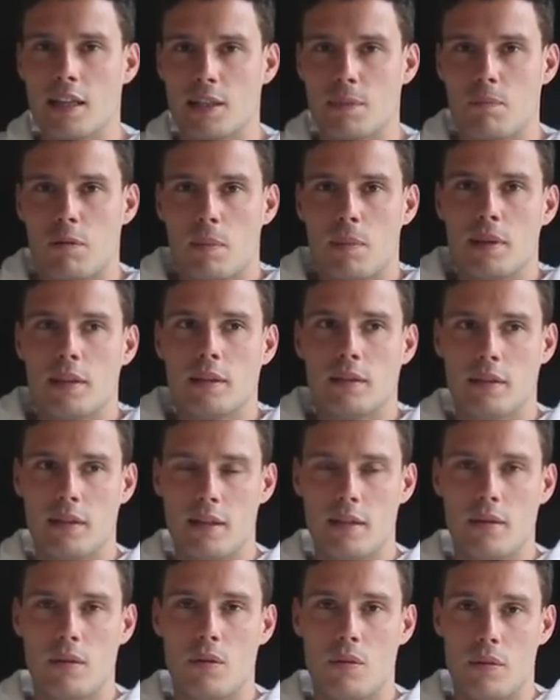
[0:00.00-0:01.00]
That's probably the
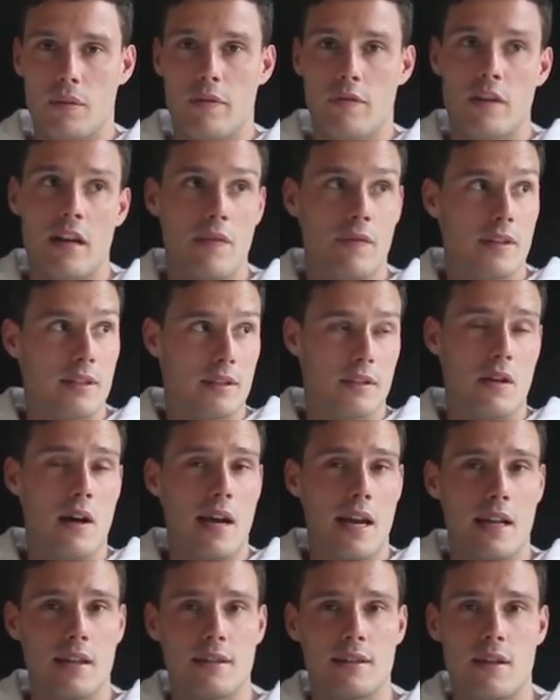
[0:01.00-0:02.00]
li- or if you have there's
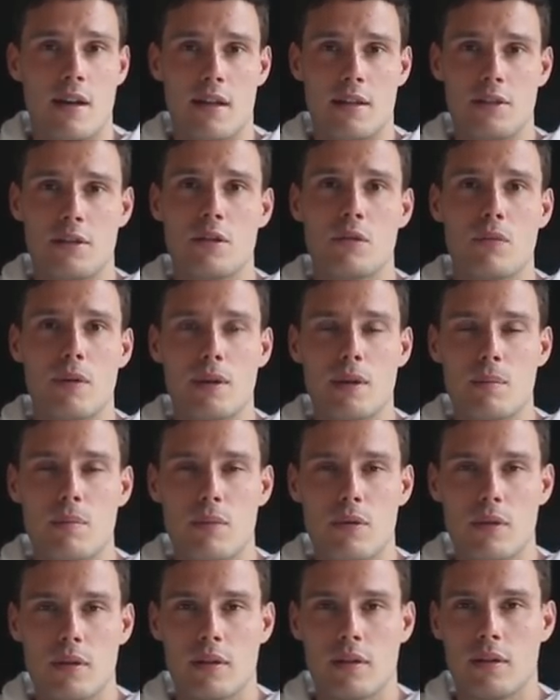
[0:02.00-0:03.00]
light outside, still read a
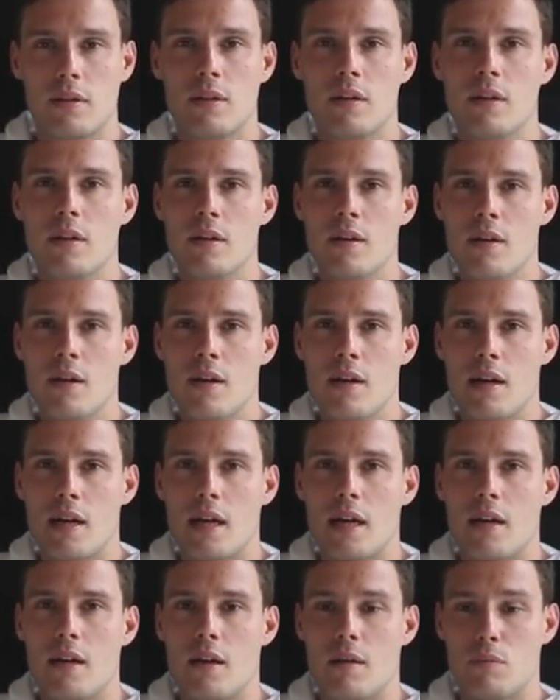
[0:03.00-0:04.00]
book,
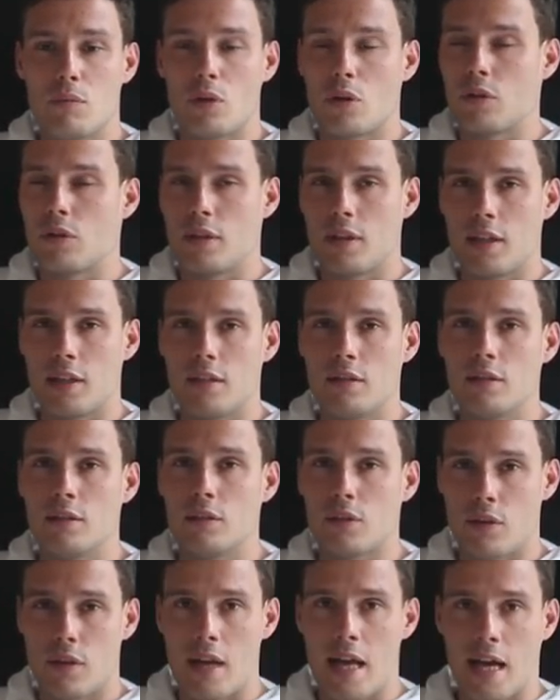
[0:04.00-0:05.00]
um, not on a
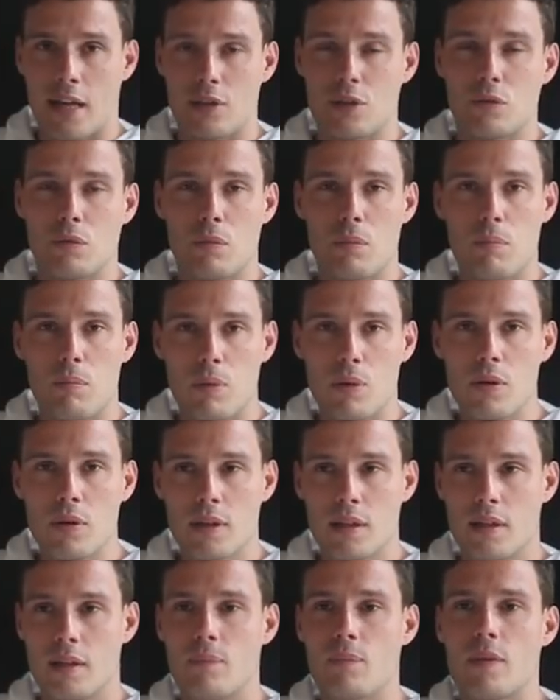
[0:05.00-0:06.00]
Kindle, on an actual
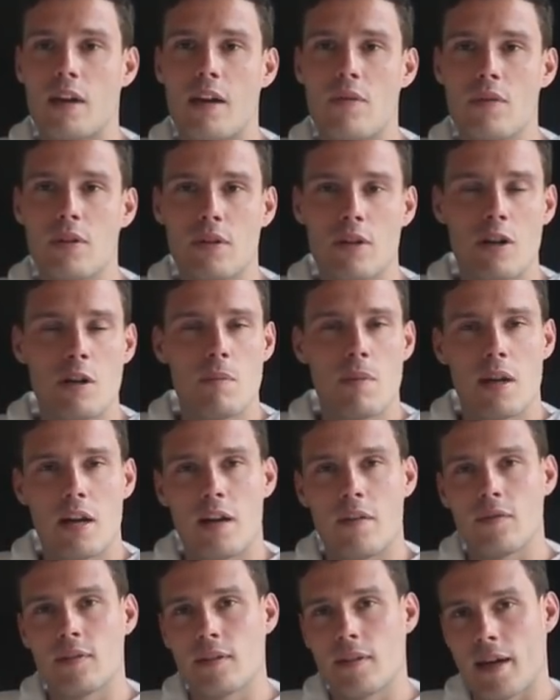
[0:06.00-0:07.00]
book, and then go to bed
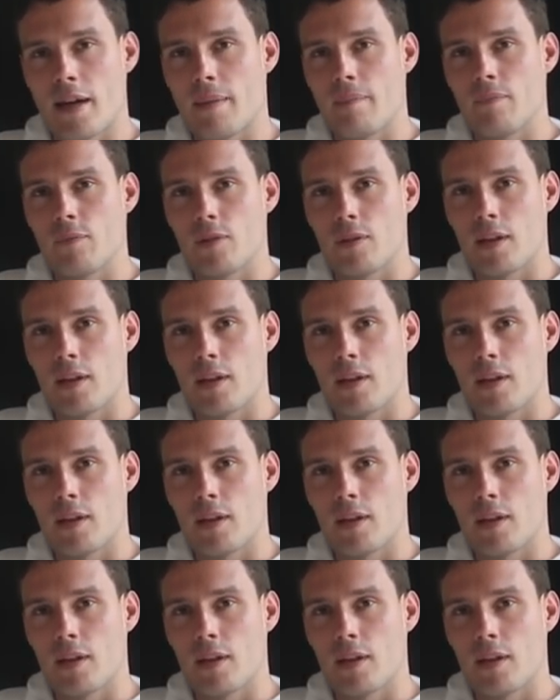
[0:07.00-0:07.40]
after that.